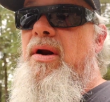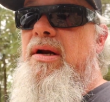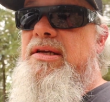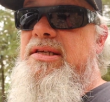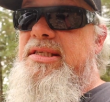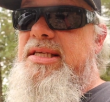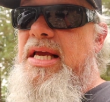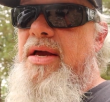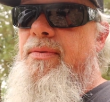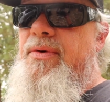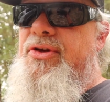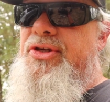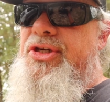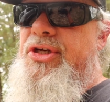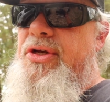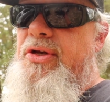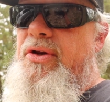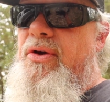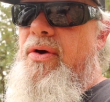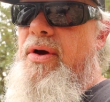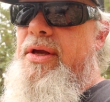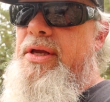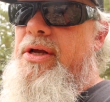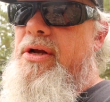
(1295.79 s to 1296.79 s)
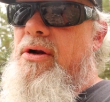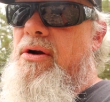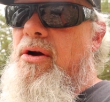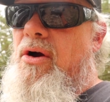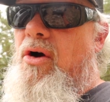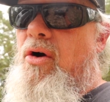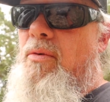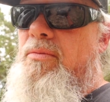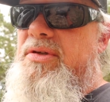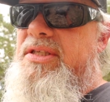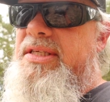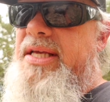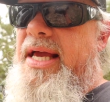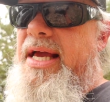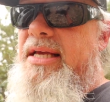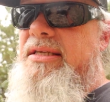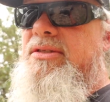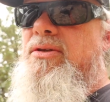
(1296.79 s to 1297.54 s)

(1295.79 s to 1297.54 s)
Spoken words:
to see what you do at your homestead.